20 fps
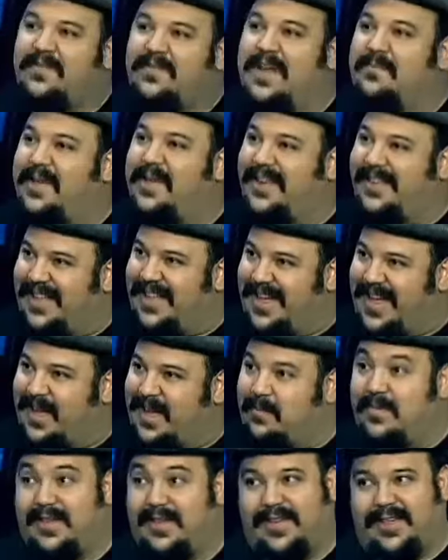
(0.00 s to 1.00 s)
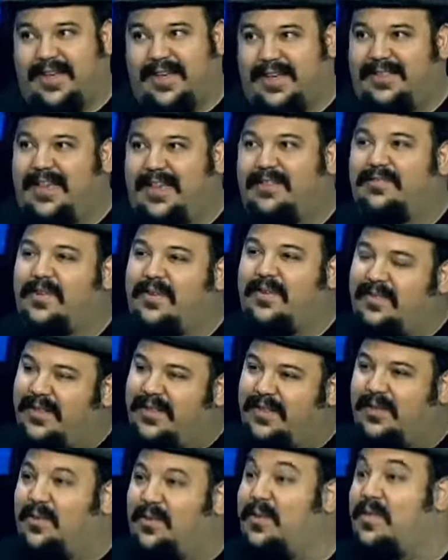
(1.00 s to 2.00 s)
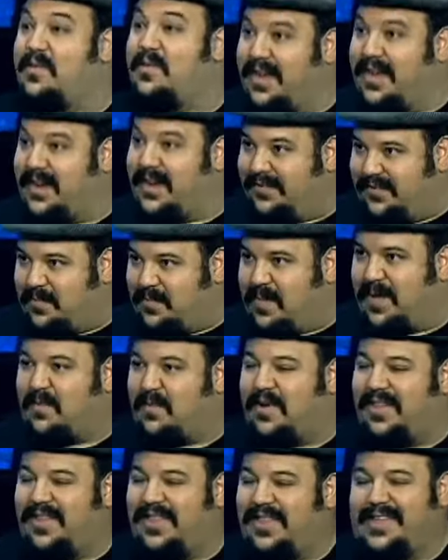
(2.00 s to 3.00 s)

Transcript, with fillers: frame at a time. It takes roughly two to three years to make one of